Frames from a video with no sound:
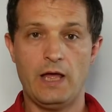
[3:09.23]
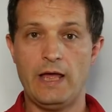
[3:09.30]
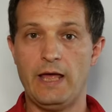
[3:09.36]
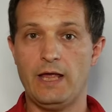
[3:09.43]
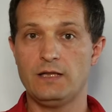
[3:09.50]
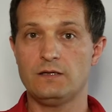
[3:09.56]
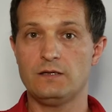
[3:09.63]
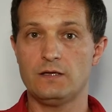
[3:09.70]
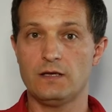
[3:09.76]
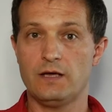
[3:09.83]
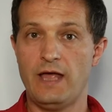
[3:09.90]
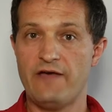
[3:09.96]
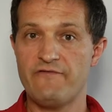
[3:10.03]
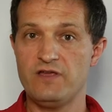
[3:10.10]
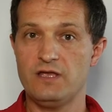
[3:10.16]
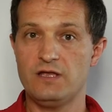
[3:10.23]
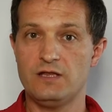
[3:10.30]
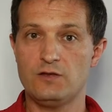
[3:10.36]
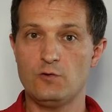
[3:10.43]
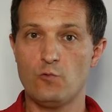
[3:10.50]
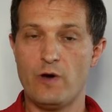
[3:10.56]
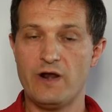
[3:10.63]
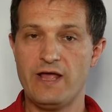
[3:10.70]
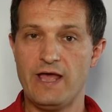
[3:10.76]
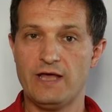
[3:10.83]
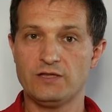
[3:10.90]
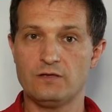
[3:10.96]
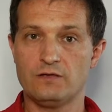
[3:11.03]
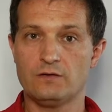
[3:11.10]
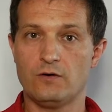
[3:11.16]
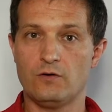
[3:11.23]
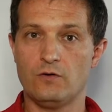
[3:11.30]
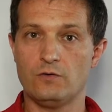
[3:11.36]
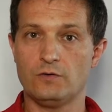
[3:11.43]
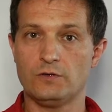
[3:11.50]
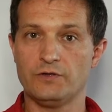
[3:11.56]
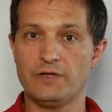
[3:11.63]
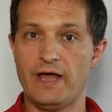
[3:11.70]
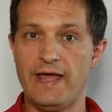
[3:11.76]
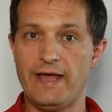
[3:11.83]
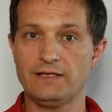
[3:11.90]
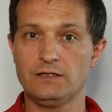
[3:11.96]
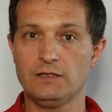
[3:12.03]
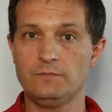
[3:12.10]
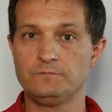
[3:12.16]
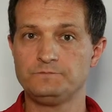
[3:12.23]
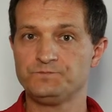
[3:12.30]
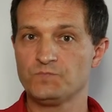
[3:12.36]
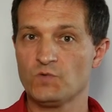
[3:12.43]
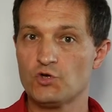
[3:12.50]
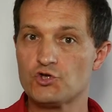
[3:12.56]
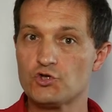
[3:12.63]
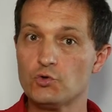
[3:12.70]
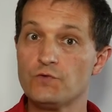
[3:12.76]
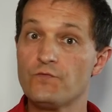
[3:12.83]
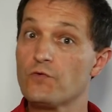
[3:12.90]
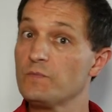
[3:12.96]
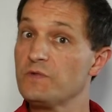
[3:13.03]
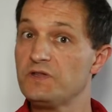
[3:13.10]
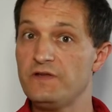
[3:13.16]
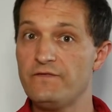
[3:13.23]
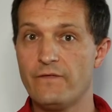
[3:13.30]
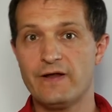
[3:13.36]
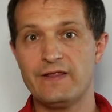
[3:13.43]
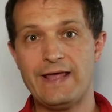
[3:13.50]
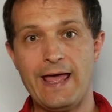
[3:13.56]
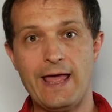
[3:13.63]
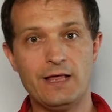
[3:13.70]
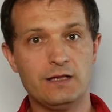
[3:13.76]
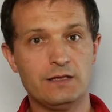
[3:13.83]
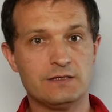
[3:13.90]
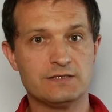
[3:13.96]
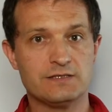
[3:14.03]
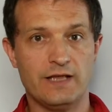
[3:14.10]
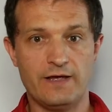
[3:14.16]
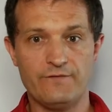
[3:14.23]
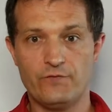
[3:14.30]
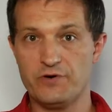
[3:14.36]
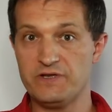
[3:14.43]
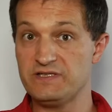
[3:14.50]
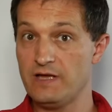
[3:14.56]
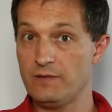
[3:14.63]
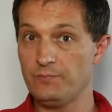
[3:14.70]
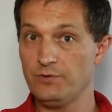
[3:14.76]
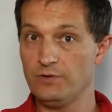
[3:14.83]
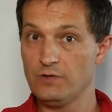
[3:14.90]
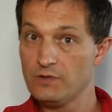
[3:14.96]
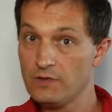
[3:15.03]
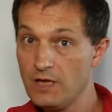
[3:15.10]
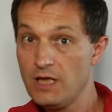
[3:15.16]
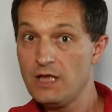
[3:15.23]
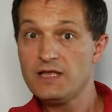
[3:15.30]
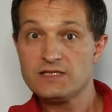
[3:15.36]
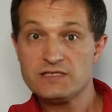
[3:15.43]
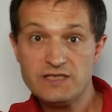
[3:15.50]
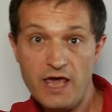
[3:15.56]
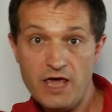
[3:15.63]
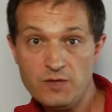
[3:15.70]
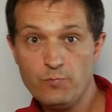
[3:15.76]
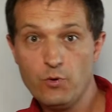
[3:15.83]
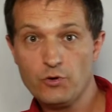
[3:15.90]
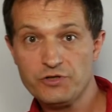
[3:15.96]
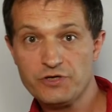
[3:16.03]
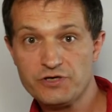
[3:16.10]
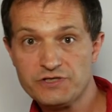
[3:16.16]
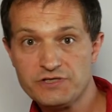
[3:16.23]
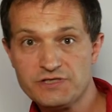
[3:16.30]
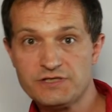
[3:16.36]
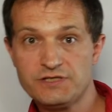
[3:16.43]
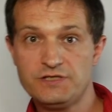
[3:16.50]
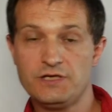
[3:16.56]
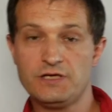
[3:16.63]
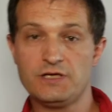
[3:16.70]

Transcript: and having it in one hand or on a handle, shoot from the different angles, like for example skateboarders